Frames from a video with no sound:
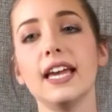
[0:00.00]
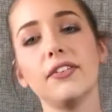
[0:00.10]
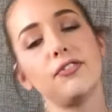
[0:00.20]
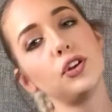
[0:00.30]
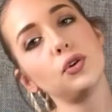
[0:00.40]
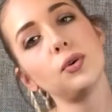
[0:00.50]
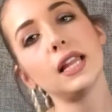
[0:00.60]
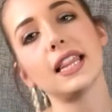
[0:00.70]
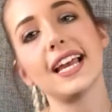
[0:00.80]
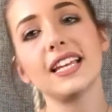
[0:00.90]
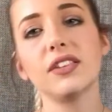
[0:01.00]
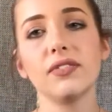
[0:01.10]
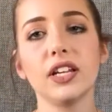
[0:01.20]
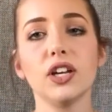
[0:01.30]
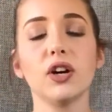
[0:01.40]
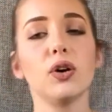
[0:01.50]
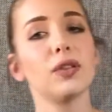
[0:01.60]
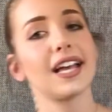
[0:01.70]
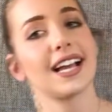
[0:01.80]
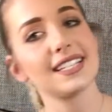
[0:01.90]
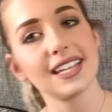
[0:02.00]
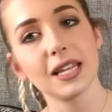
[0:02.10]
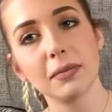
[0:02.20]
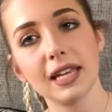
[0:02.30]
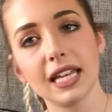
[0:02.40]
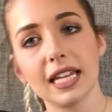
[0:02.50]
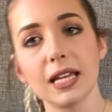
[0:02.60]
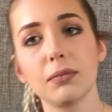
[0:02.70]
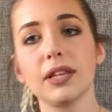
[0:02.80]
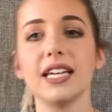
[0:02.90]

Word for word: if you like the video, like I said in the beginning,